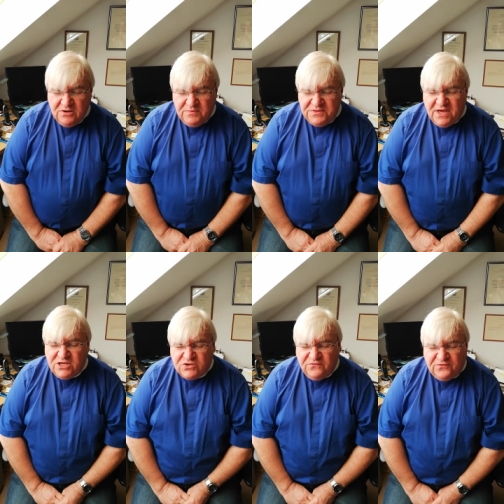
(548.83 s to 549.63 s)
We
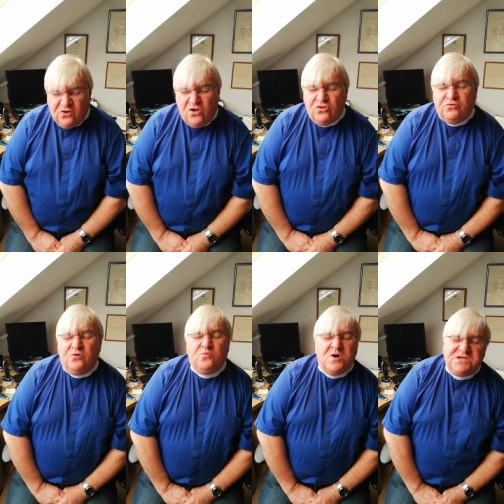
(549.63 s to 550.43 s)
thank you for all who
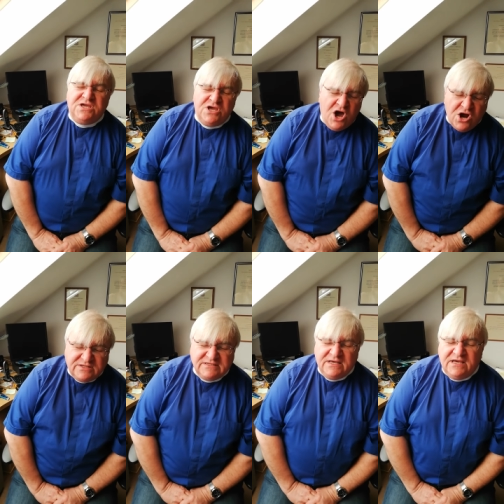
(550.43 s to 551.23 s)
are working
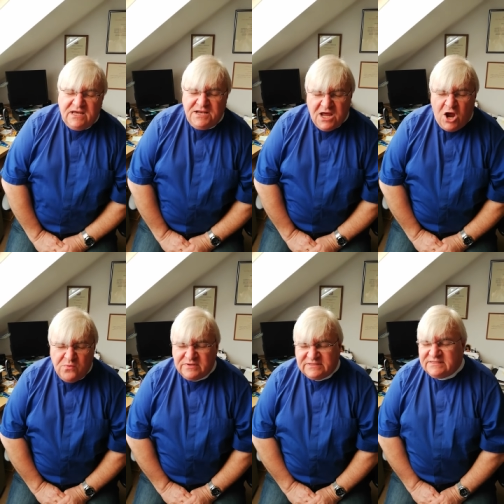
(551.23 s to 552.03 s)
hard in
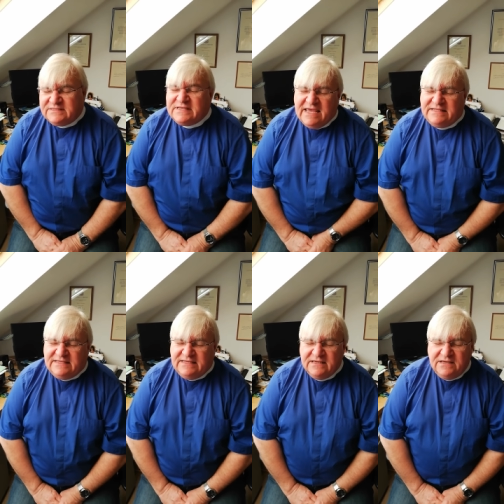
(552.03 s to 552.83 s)
our
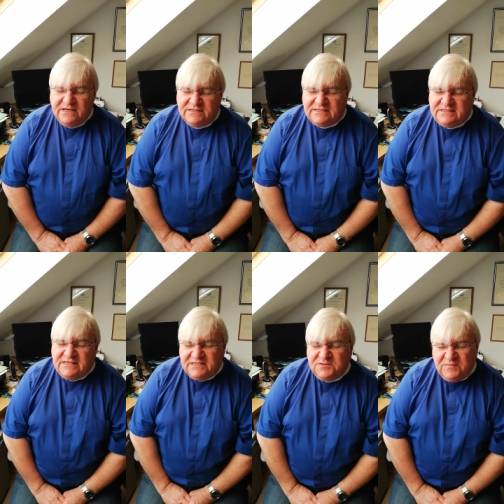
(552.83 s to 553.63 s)
society to
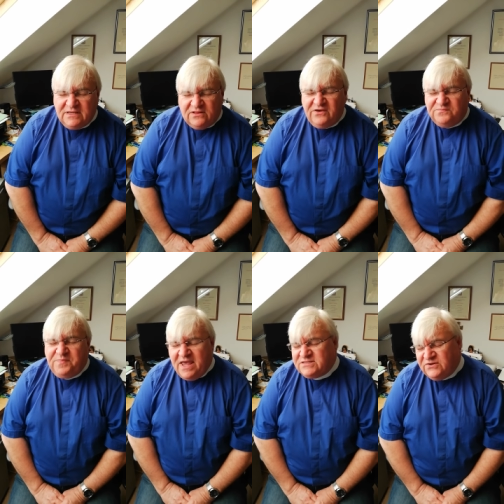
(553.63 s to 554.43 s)
seek to make life
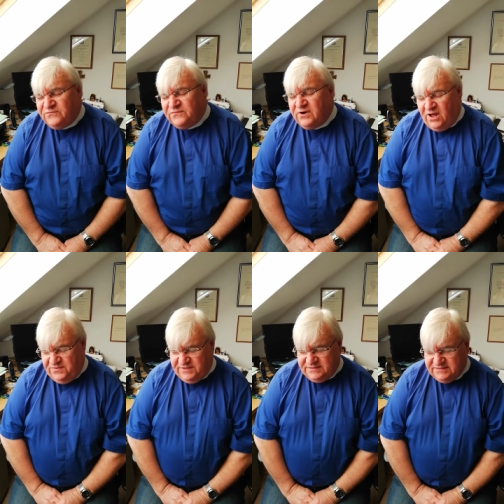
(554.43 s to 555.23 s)
better for
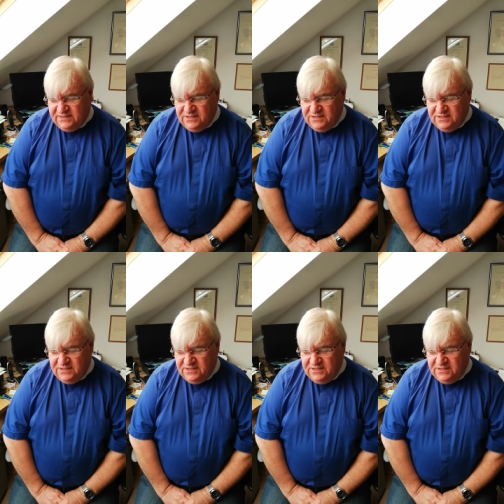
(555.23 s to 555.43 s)
others.